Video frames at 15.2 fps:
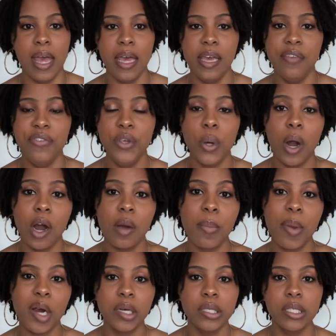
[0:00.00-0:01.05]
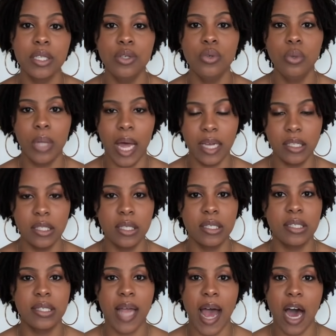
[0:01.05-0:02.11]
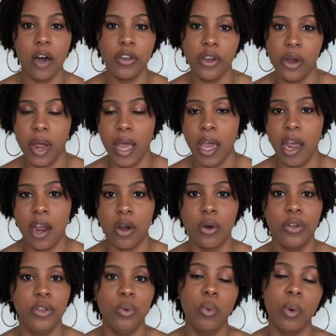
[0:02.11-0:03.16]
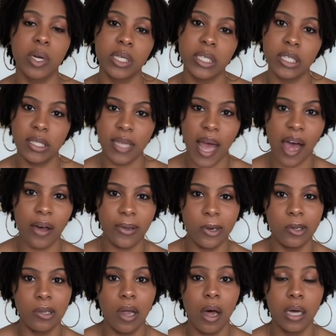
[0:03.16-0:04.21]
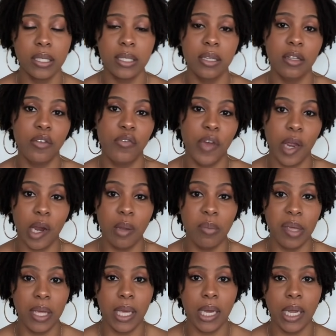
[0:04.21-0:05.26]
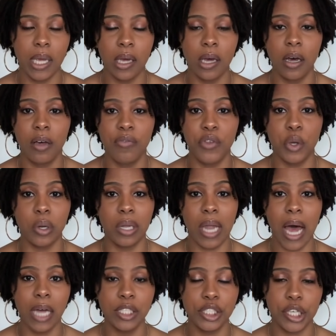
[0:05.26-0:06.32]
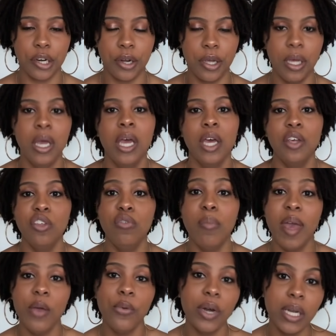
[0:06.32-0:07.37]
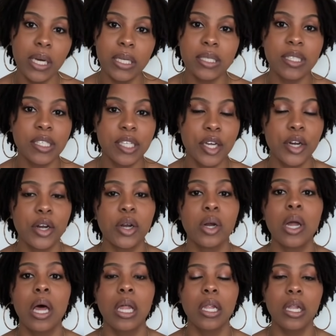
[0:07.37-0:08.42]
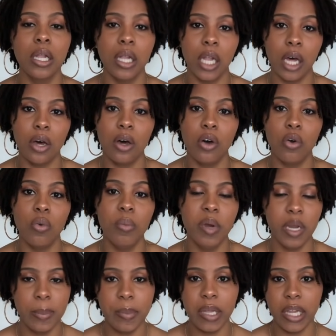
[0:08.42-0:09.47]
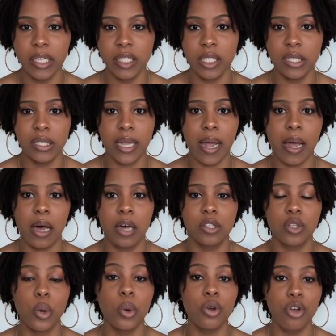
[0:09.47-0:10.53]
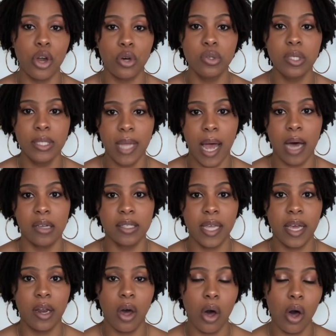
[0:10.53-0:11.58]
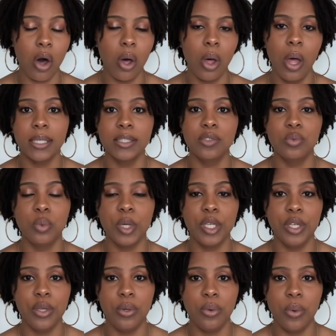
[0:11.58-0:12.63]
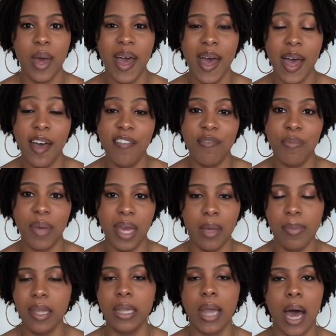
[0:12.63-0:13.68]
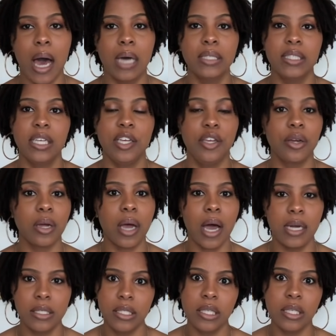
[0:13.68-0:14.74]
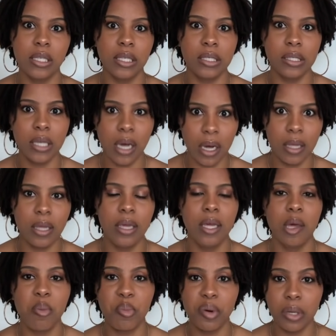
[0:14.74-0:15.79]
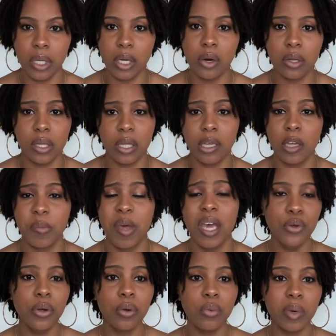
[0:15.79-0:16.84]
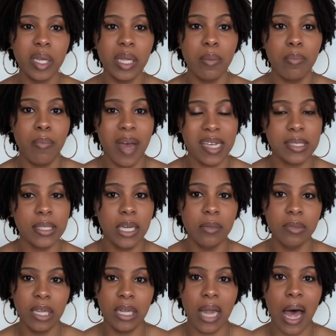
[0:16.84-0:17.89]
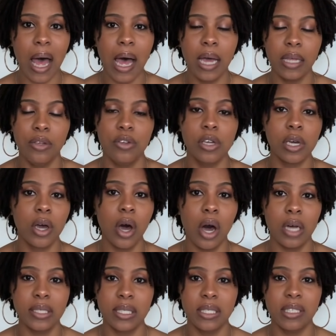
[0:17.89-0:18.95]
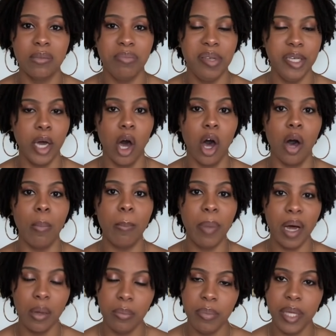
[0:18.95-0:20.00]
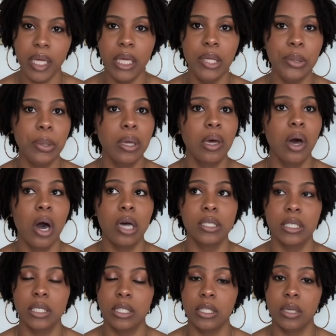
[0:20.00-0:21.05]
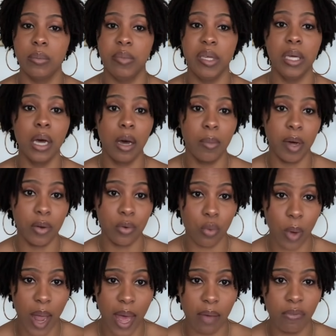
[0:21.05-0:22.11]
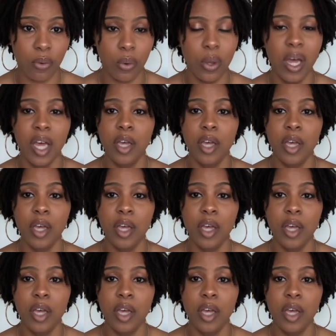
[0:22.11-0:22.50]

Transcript: If you are a person who likes to style your hair or you want to style your locks in the very beginning of your lock journey, you may want to consider low manipulation styles or no styles at all. Because when you have baby locks and you're constantly tugging and pulling on them, you could really mess up the lock. You could cause it to be all bumpy. You can cause it to become unraveled.